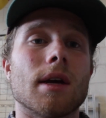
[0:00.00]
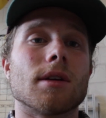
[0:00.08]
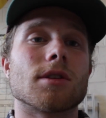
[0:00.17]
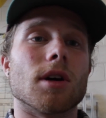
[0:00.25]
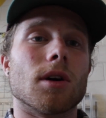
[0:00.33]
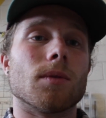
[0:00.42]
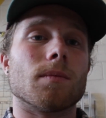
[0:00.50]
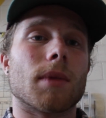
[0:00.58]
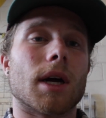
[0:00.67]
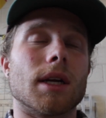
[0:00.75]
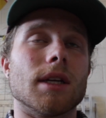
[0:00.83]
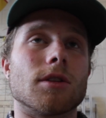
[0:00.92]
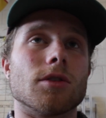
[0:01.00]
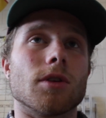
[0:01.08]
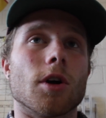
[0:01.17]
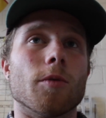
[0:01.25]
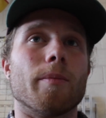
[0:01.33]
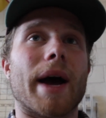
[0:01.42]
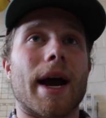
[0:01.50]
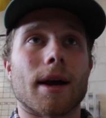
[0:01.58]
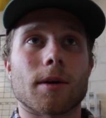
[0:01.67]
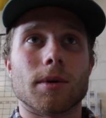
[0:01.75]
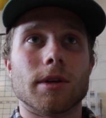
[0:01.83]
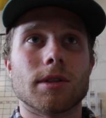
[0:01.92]
So I need to go
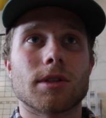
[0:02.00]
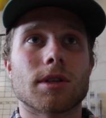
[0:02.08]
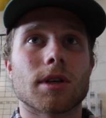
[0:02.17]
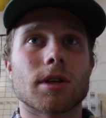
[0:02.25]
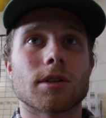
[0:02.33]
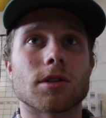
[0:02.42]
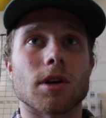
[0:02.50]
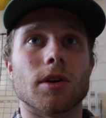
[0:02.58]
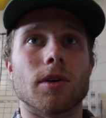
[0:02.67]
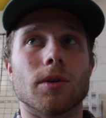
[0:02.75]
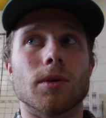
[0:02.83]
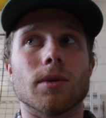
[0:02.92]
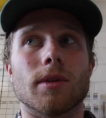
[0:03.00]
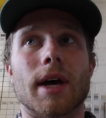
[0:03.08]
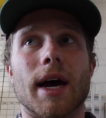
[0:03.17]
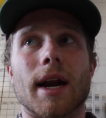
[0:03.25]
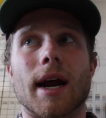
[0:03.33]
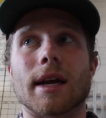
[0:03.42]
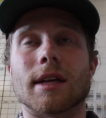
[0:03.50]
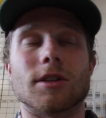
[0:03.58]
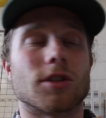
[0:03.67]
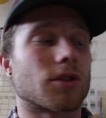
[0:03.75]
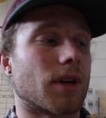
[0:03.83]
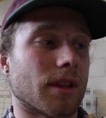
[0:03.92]
backwards so that I can
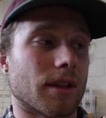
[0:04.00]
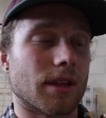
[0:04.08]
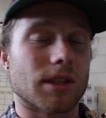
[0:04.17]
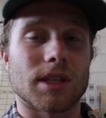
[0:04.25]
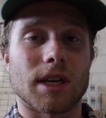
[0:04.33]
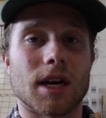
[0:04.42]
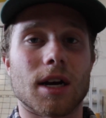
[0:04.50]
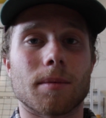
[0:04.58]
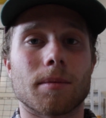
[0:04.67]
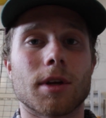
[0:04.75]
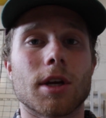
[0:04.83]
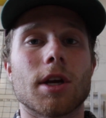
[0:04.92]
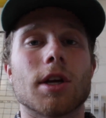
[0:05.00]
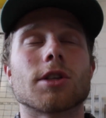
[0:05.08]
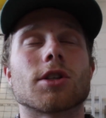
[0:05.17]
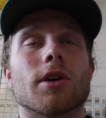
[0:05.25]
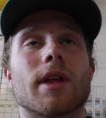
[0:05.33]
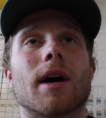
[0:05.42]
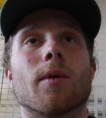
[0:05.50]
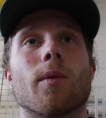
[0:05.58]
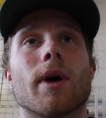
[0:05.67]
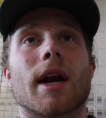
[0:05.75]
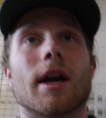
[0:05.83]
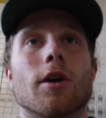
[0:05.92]
strengthen this thing up, so that
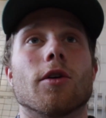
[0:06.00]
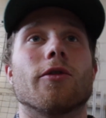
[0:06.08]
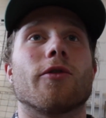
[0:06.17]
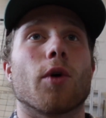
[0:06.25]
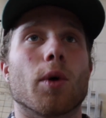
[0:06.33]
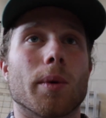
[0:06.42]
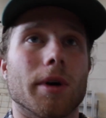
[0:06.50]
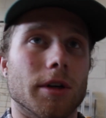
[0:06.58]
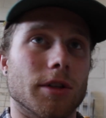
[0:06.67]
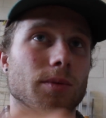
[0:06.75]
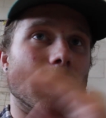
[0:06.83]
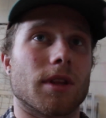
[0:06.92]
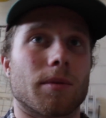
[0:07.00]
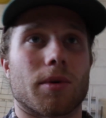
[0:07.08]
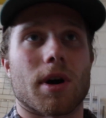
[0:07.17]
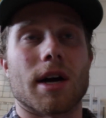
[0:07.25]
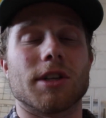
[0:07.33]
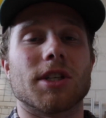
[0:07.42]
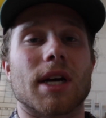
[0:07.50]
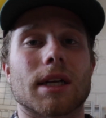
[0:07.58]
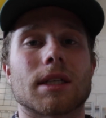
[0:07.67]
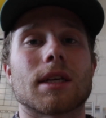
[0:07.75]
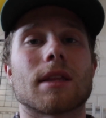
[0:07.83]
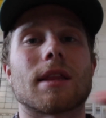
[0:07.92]
when I go forwards with the
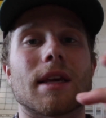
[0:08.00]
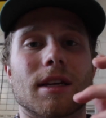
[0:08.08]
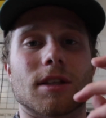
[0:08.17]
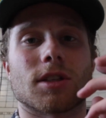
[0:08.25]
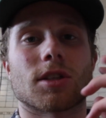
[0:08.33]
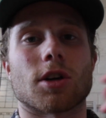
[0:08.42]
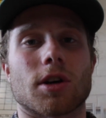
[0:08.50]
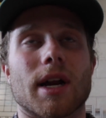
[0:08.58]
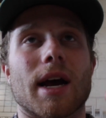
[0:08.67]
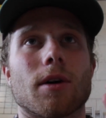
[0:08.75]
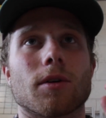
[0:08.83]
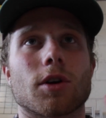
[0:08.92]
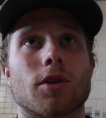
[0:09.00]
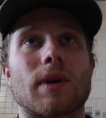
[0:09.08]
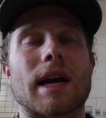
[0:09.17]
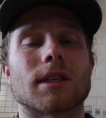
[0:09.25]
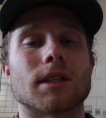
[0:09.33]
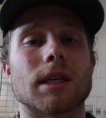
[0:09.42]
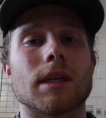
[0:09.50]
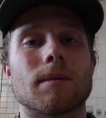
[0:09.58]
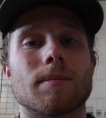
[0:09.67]
project, things turn out correctly.